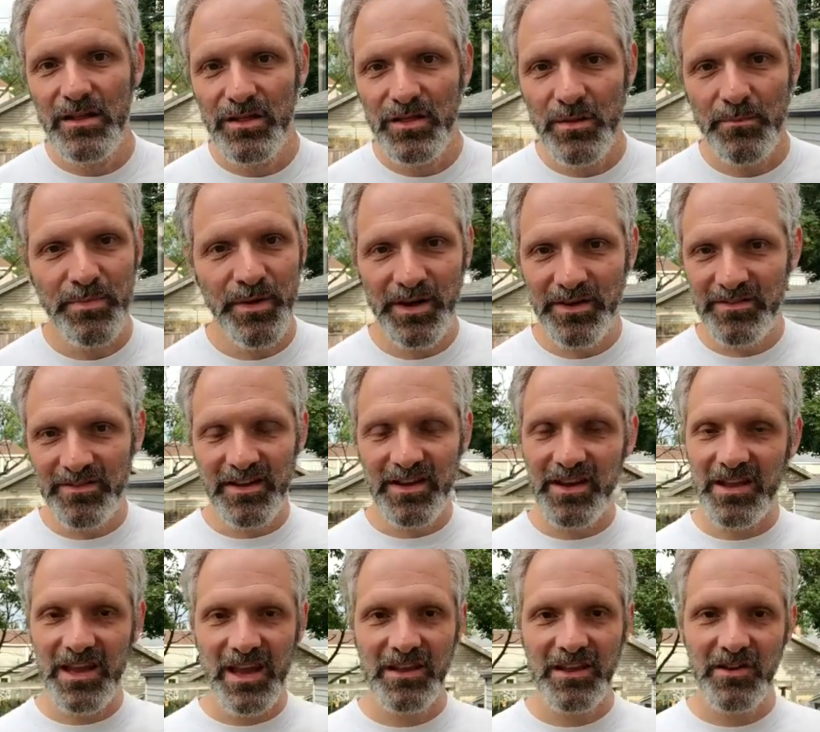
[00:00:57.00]
the Bucks
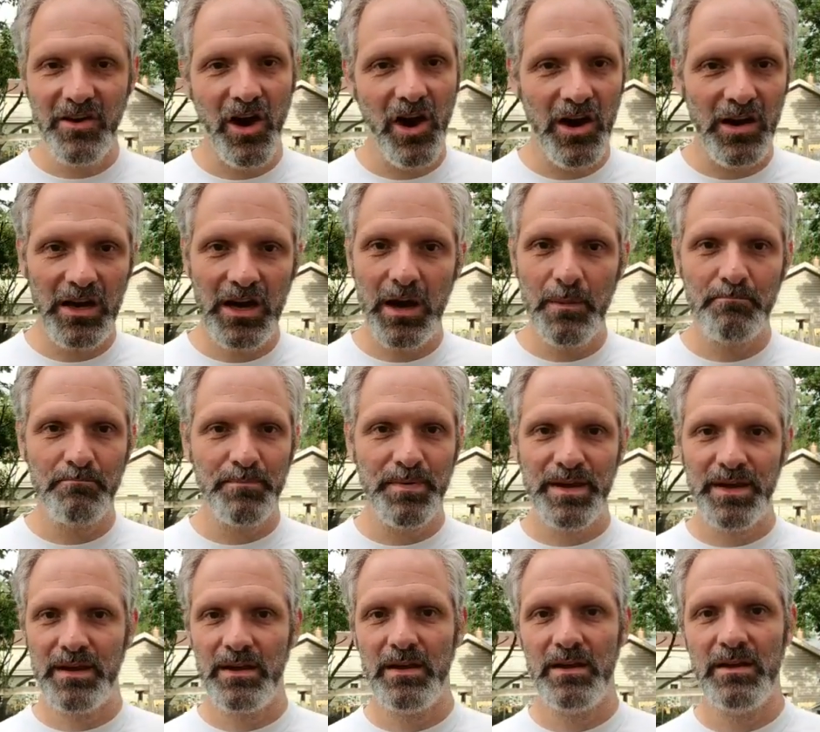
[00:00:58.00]
didn't get caught up
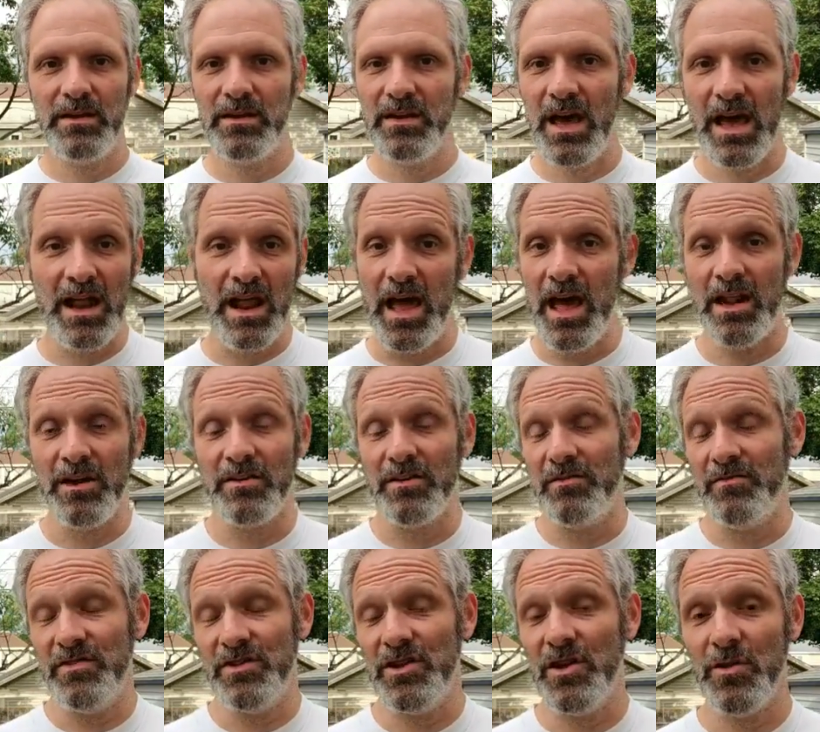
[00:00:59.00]
in, I don't
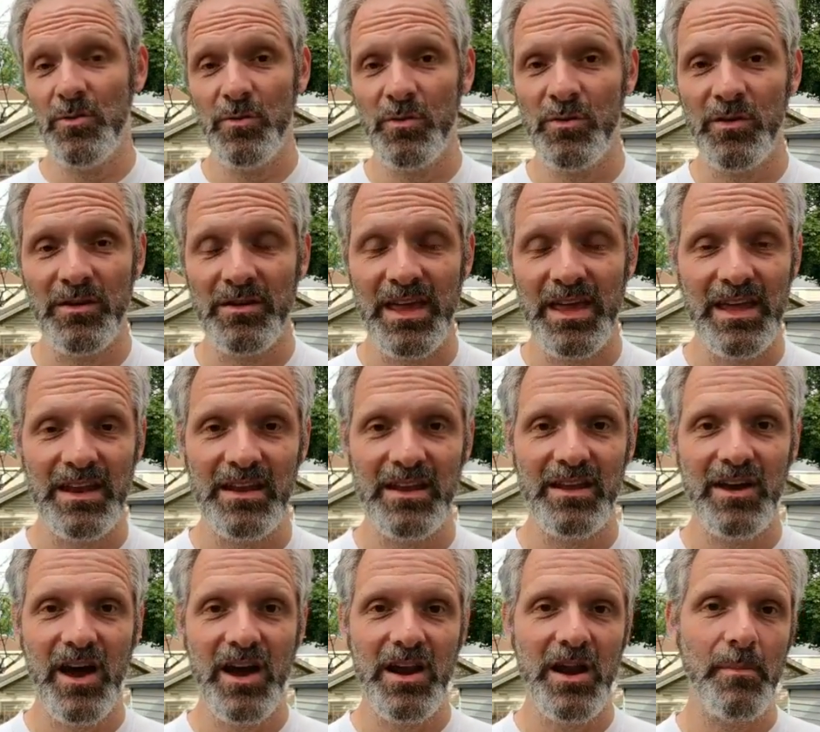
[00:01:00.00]
even know getting
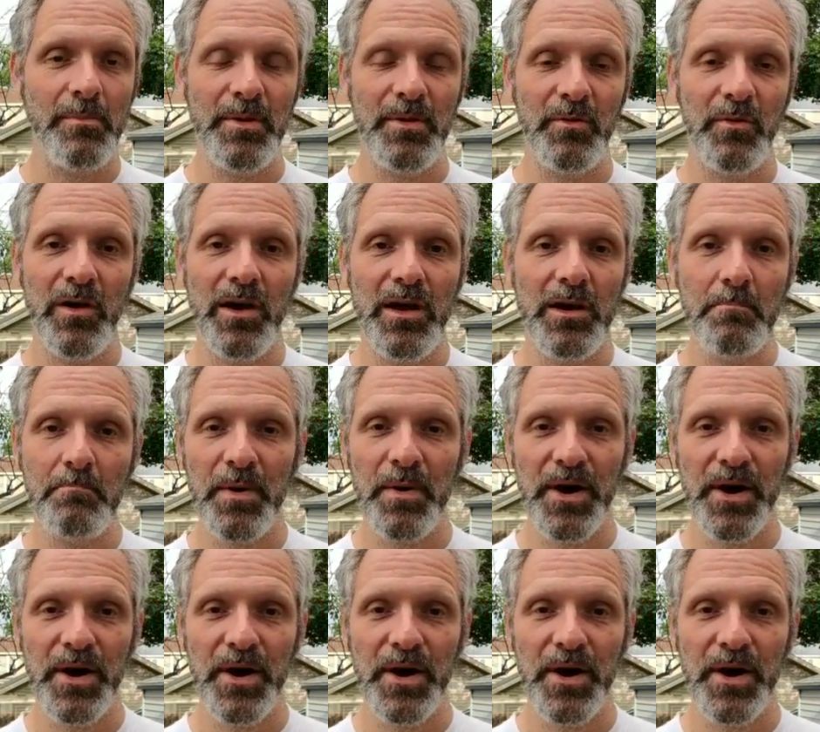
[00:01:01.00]
caught up in what,